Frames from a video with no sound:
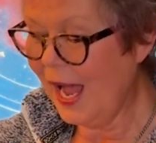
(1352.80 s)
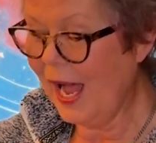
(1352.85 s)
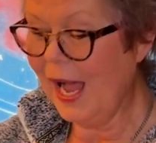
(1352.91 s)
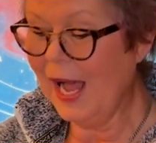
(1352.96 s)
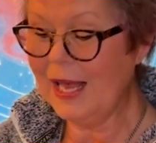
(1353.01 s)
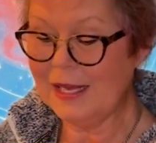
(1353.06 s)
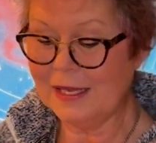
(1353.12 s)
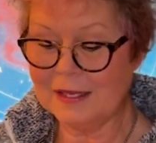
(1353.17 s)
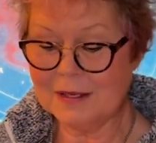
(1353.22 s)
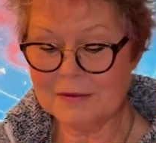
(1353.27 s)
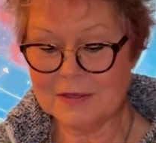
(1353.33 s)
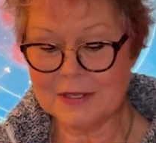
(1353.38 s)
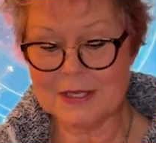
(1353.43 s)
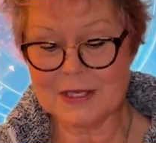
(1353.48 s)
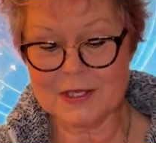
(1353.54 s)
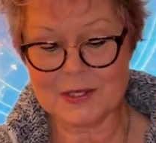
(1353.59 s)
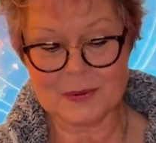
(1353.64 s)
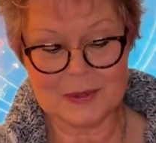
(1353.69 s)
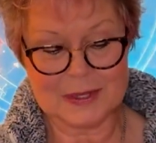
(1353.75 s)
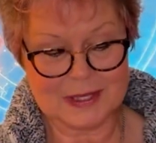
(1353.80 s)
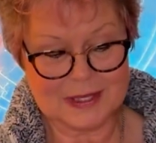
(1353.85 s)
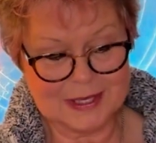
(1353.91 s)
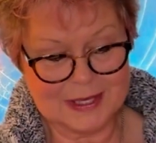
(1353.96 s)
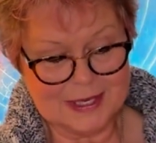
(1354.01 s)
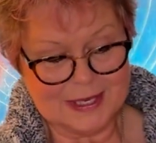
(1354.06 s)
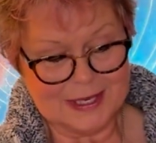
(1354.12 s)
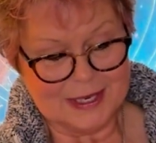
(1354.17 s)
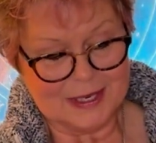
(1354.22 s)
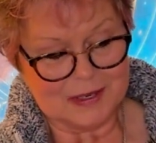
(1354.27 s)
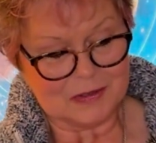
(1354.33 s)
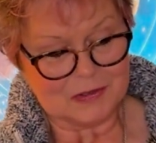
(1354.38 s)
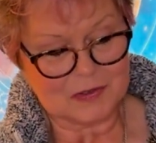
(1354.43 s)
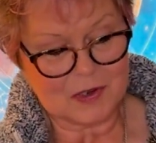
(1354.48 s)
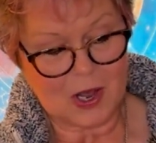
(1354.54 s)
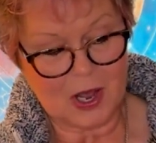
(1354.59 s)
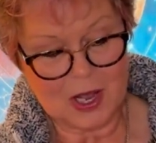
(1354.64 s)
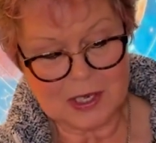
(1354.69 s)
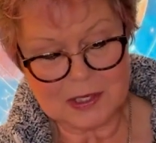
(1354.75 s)
I love this one.
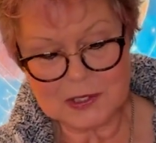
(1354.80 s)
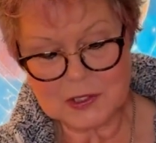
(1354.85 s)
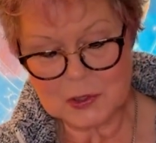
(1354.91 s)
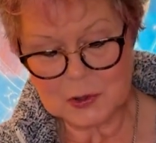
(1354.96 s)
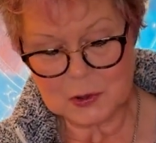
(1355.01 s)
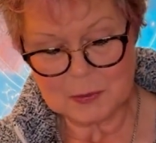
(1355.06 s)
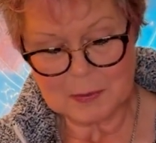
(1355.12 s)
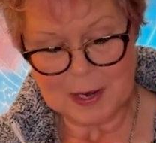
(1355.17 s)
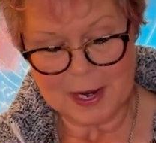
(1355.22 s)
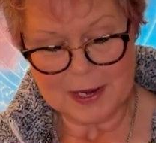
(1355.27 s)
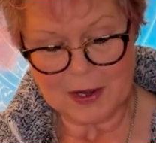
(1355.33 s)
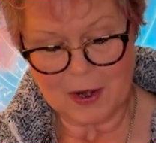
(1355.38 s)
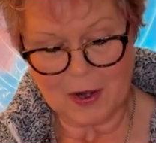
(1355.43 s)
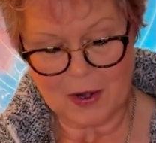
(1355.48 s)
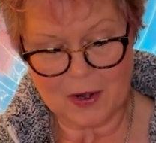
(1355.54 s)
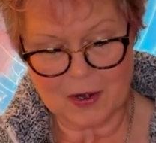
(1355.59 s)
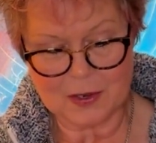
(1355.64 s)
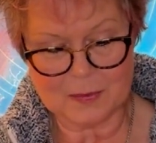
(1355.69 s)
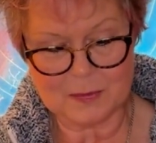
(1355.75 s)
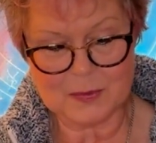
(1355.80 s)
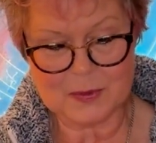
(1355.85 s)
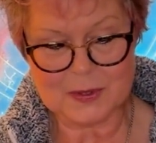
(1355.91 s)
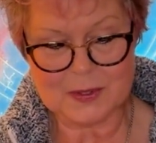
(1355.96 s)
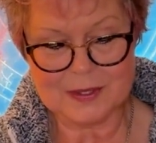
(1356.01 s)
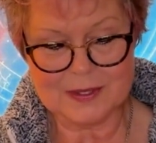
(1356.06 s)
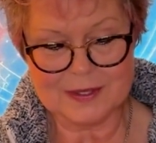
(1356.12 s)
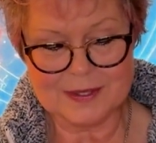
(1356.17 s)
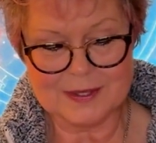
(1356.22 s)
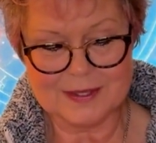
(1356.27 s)
Fall into my arms.